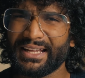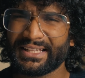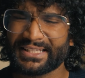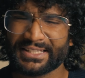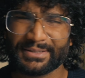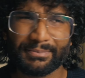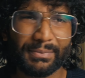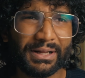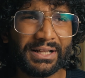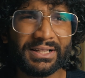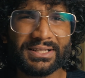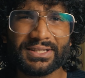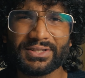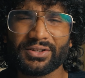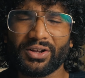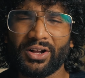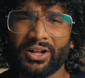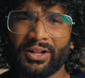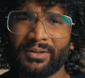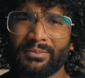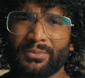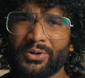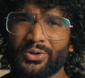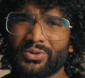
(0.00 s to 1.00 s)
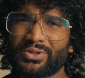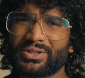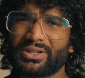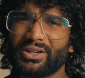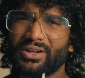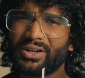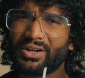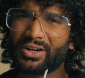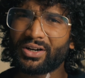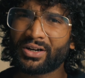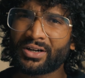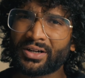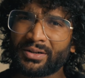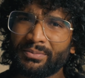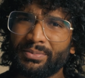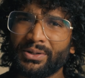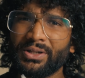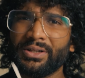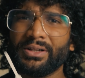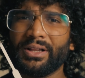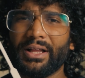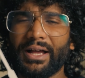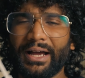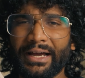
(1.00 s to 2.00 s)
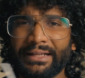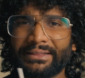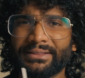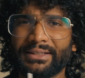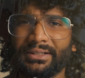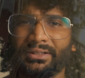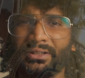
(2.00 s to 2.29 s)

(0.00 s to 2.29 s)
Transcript: It smells almost herbal at the